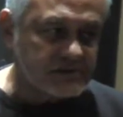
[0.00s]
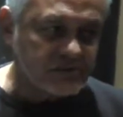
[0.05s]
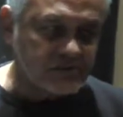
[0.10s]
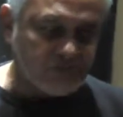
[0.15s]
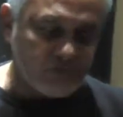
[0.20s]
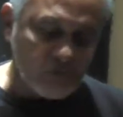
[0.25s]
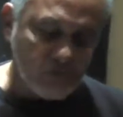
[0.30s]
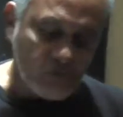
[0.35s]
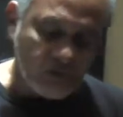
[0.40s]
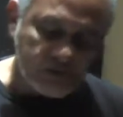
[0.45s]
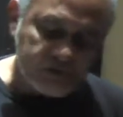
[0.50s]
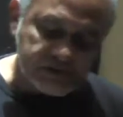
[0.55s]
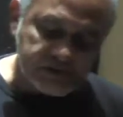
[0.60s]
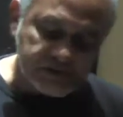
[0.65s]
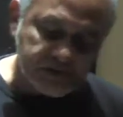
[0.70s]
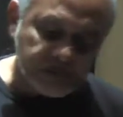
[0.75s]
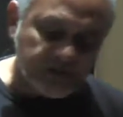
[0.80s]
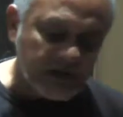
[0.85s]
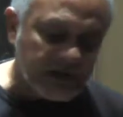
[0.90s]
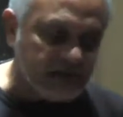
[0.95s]
The floor is a
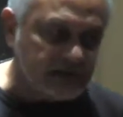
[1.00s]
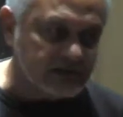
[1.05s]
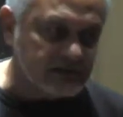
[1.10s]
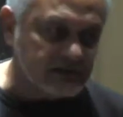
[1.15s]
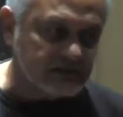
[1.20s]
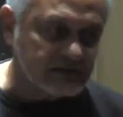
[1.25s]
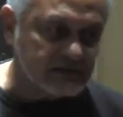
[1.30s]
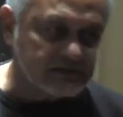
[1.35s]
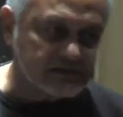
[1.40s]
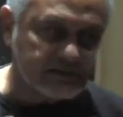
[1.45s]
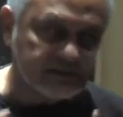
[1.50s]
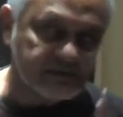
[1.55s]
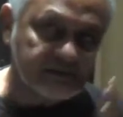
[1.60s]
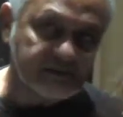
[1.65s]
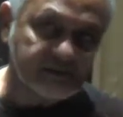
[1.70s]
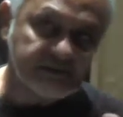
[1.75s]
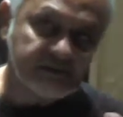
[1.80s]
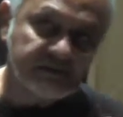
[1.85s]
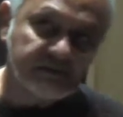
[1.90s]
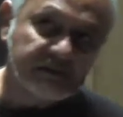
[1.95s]
fractal,
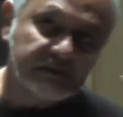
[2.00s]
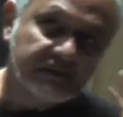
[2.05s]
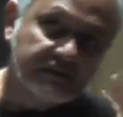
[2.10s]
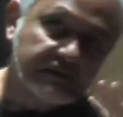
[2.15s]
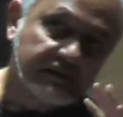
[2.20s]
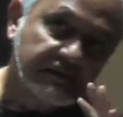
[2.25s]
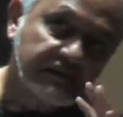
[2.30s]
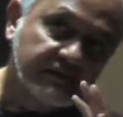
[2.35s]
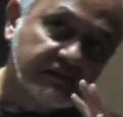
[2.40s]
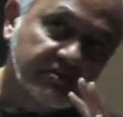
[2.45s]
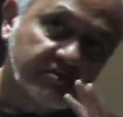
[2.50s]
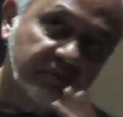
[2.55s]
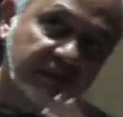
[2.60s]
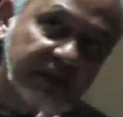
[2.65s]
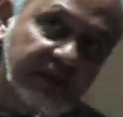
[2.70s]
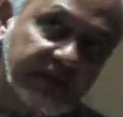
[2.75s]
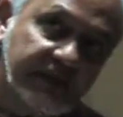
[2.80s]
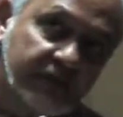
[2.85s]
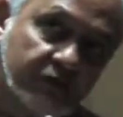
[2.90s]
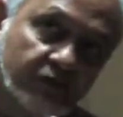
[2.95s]
the
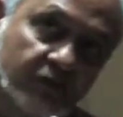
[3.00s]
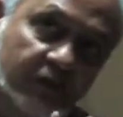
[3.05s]
black and